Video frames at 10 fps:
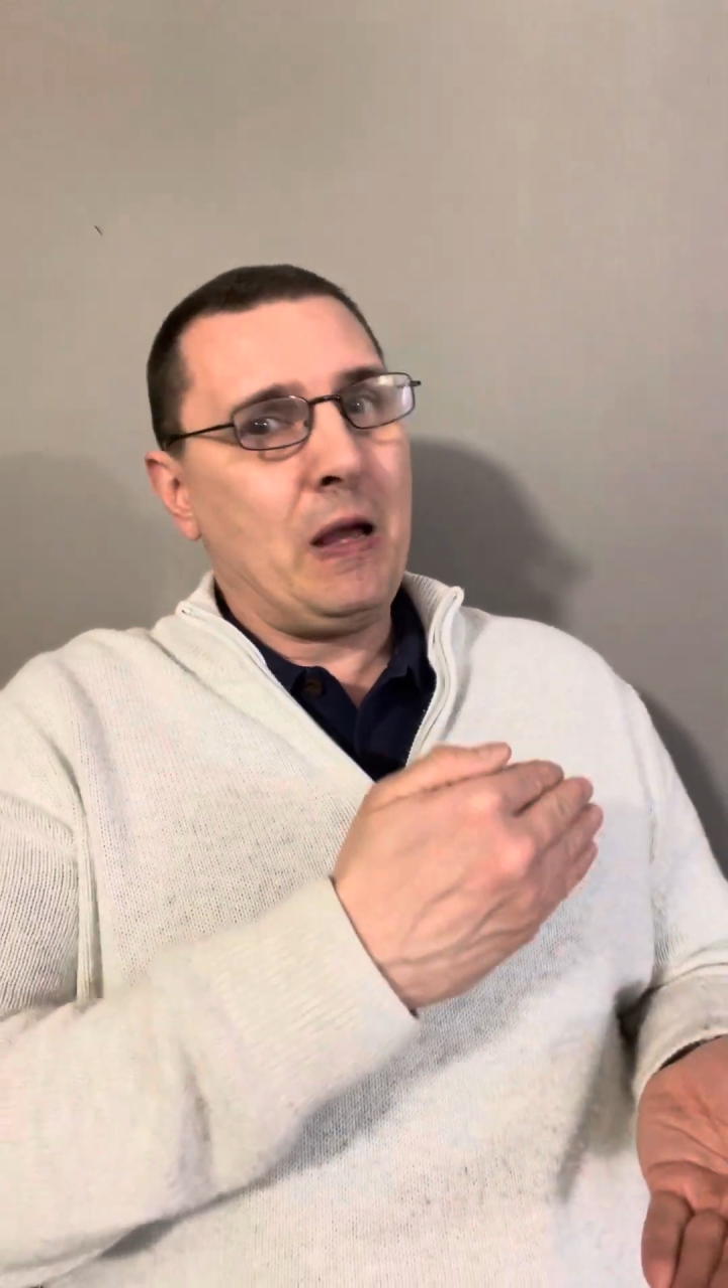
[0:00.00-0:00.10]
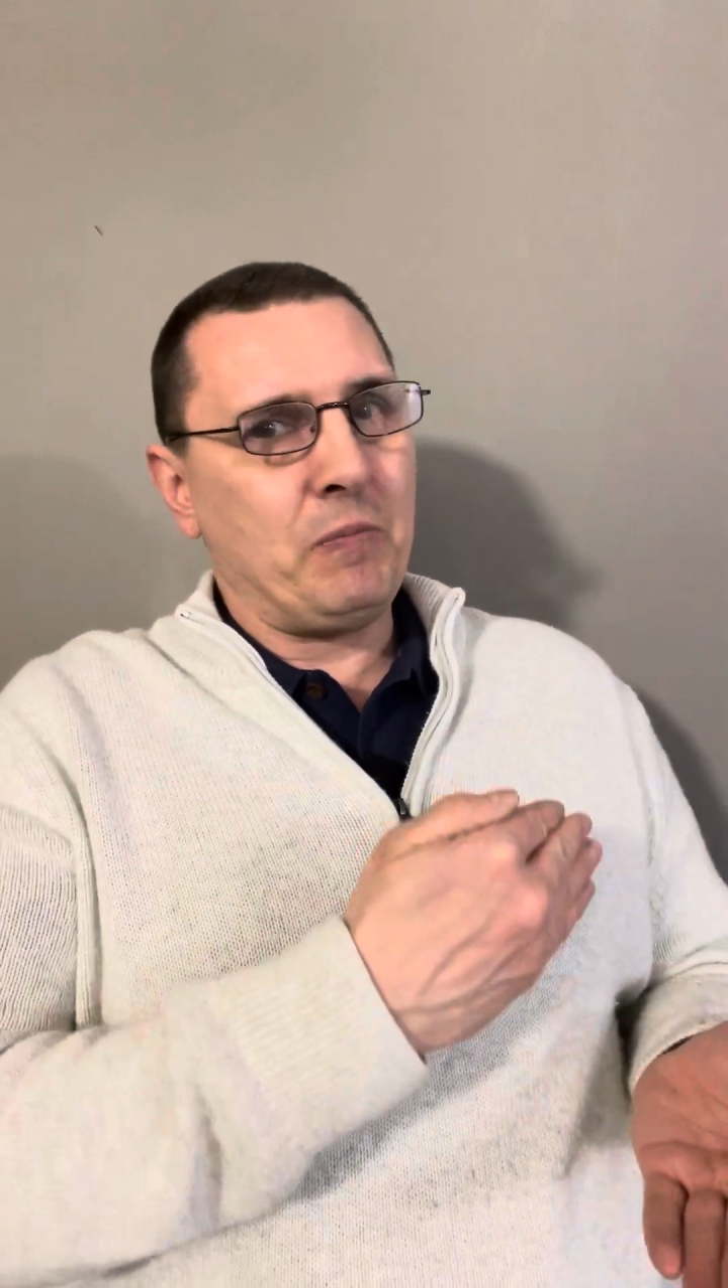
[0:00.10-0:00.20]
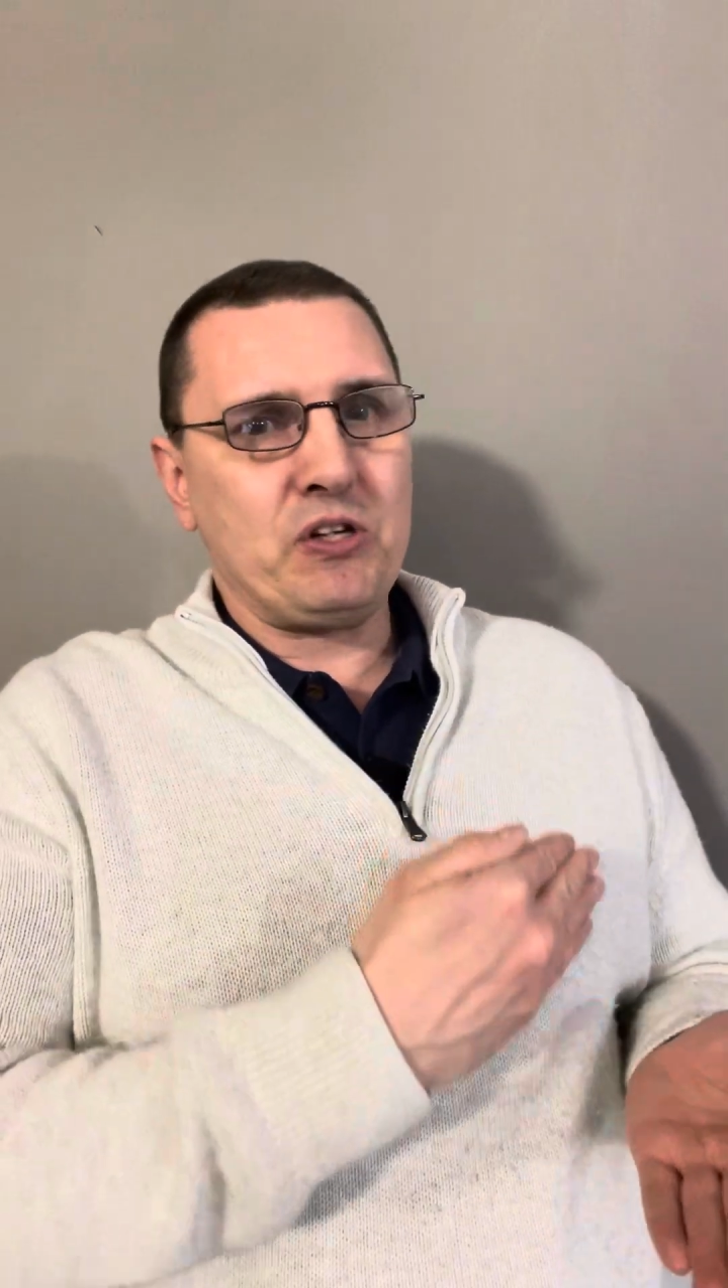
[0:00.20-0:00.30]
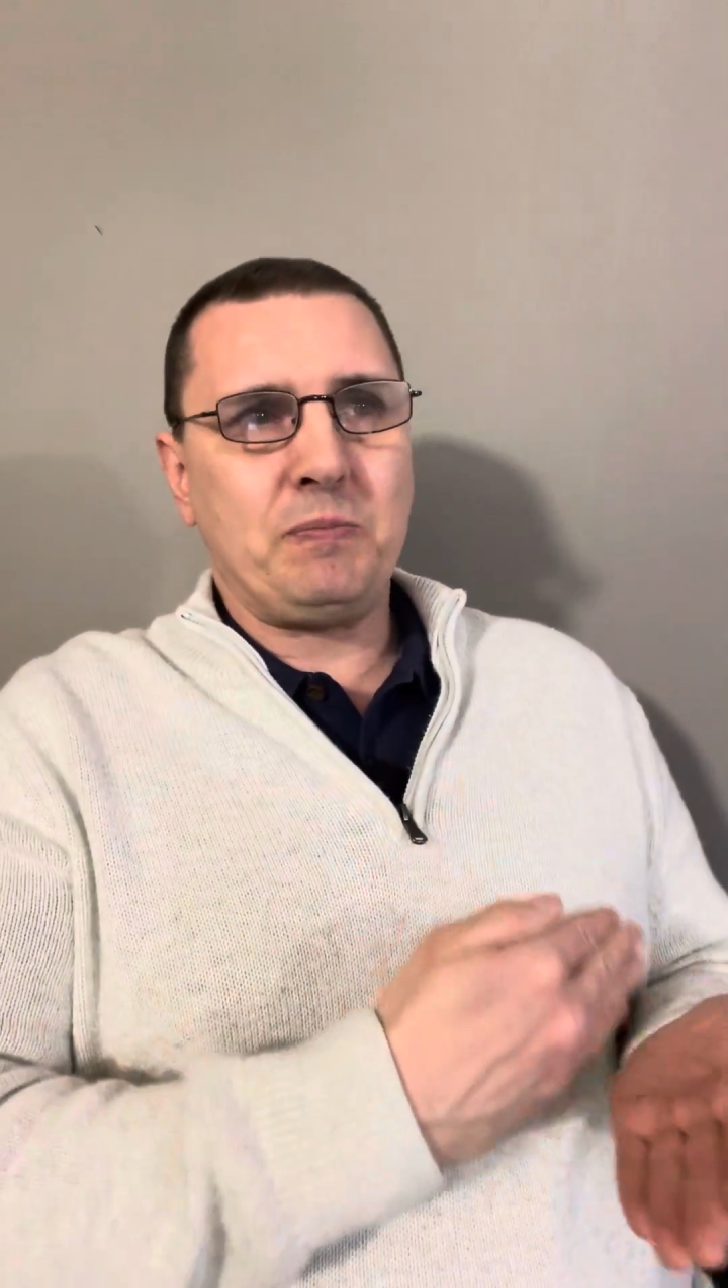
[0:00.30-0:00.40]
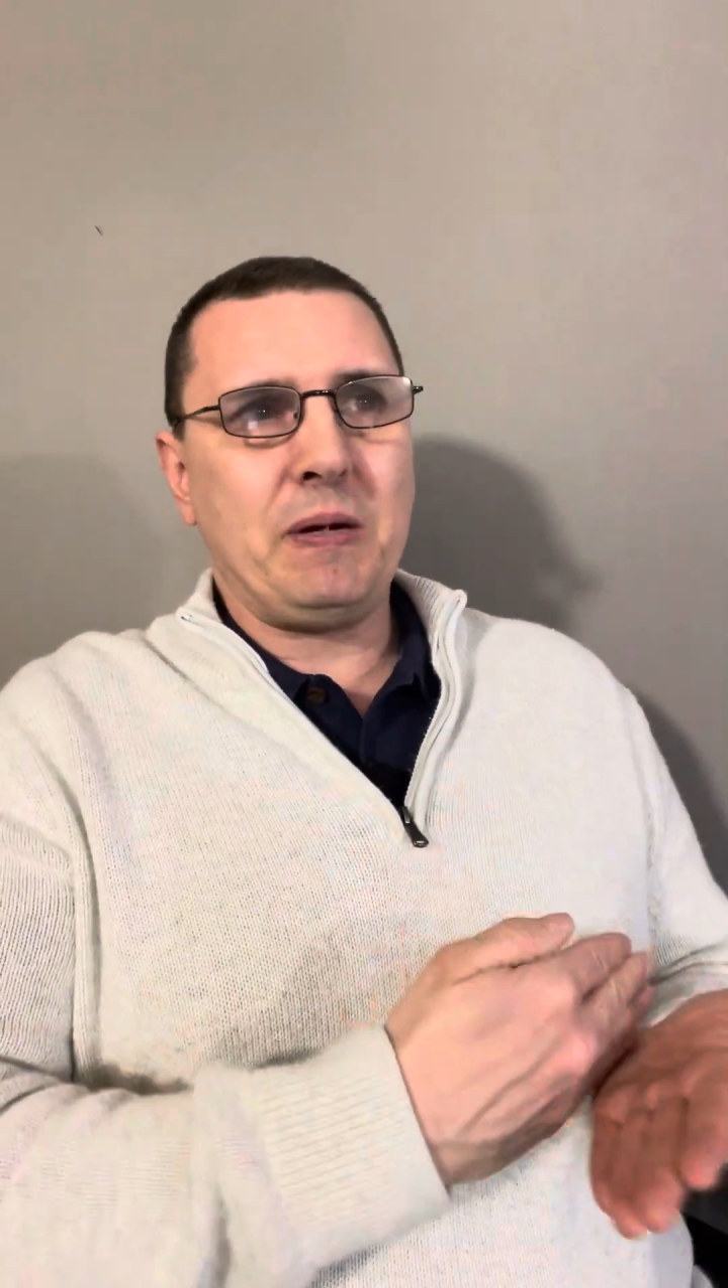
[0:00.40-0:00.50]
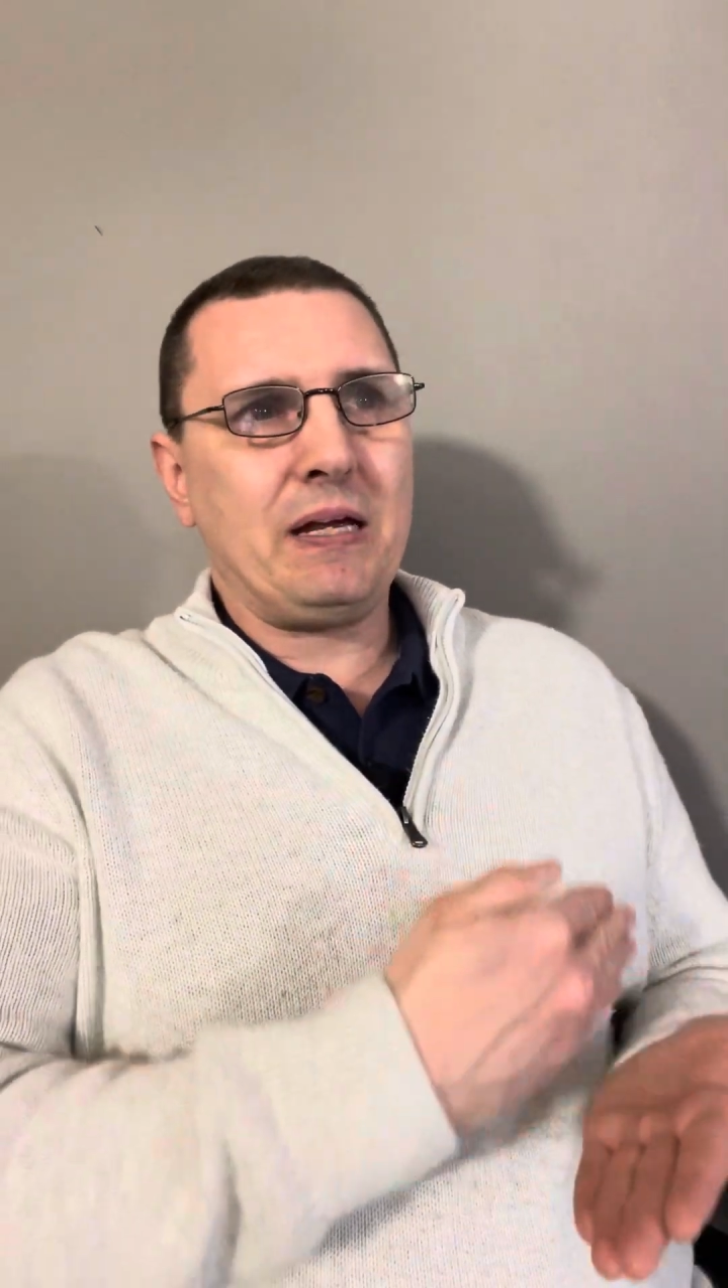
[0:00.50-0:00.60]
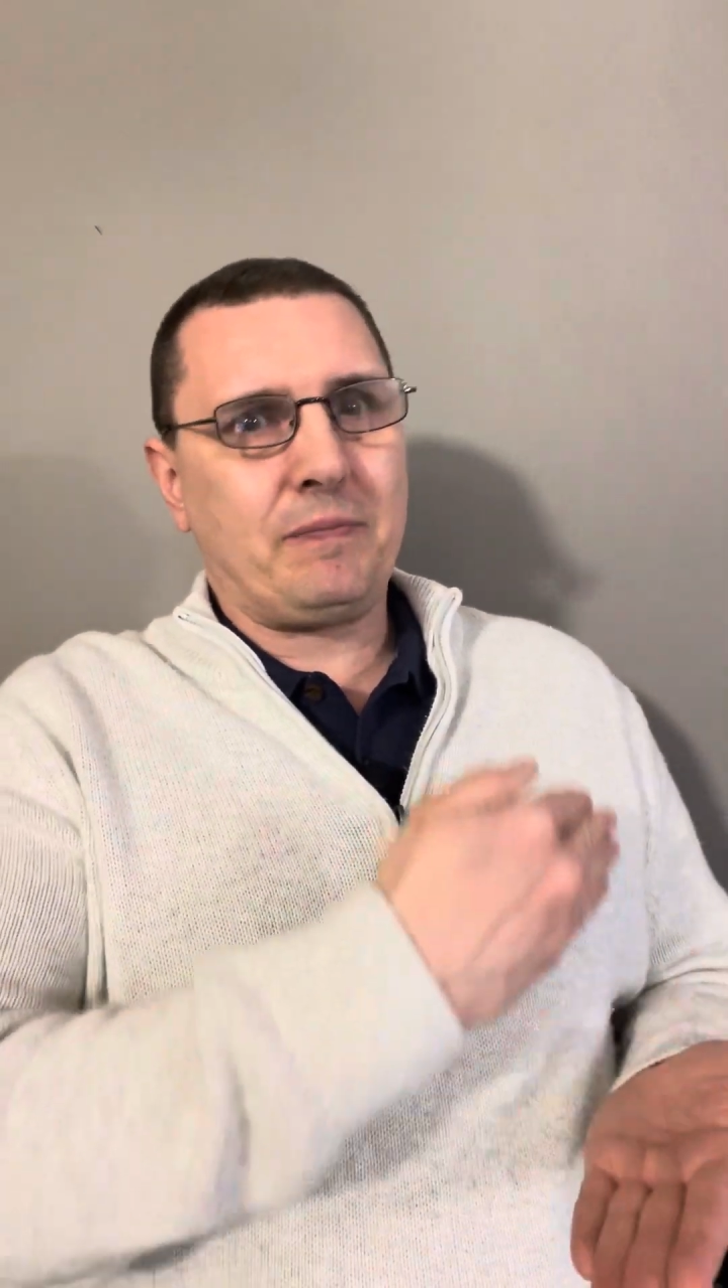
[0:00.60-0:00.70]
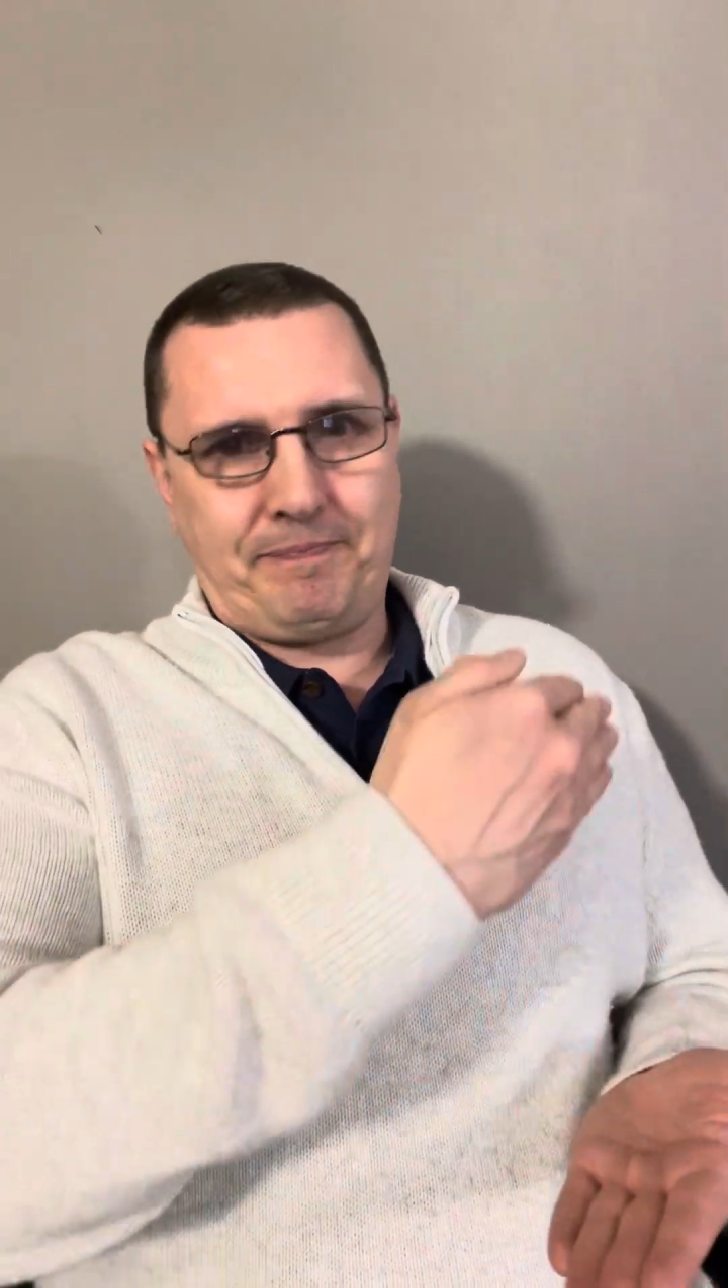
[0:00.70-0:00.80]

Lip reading: must make